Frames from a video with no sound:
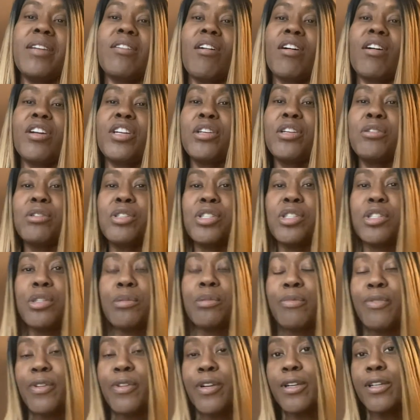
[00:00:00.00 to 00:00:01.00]
on
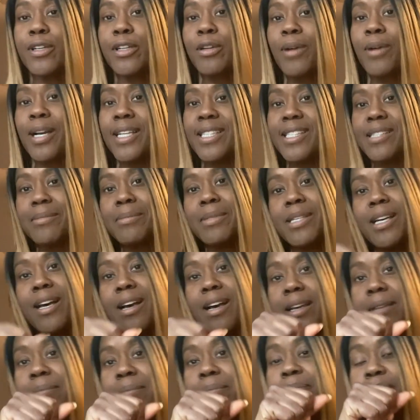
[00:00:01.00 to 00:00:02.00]
YouTube for quite some
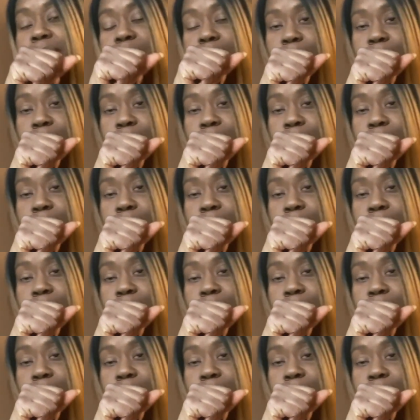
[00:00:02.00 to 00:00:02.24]
time.